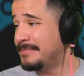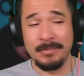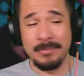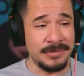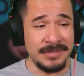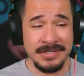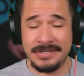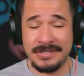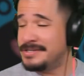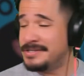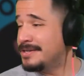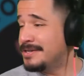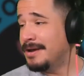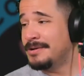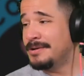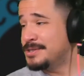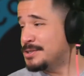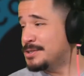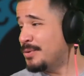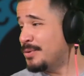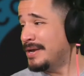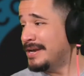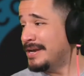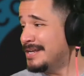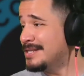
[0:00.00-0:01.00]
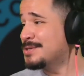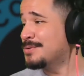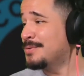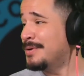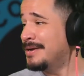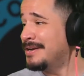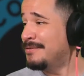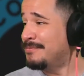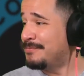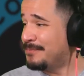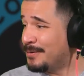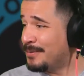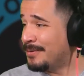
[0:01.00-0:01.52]
Did you know in
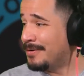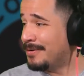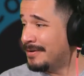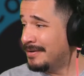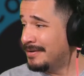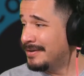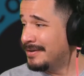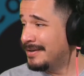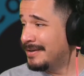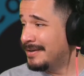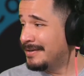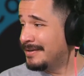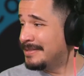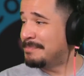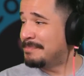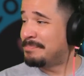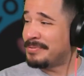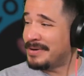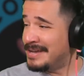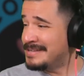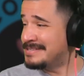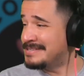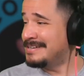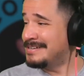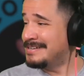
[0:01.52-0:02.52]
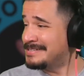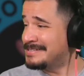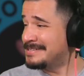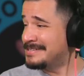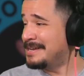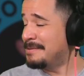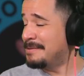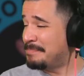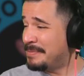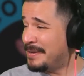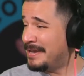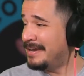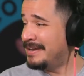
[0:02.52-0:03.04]
2024 the president's going to
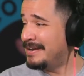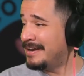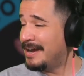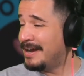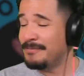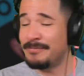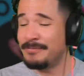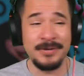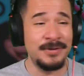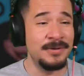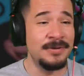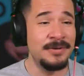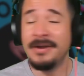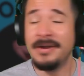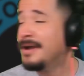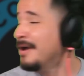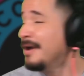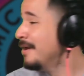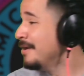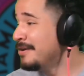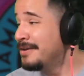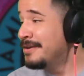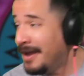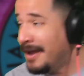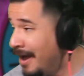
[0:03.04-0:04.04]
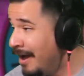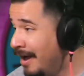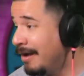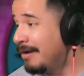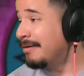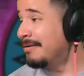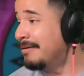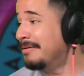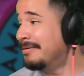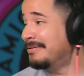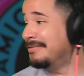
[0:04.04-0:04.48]
pay it off for you? No.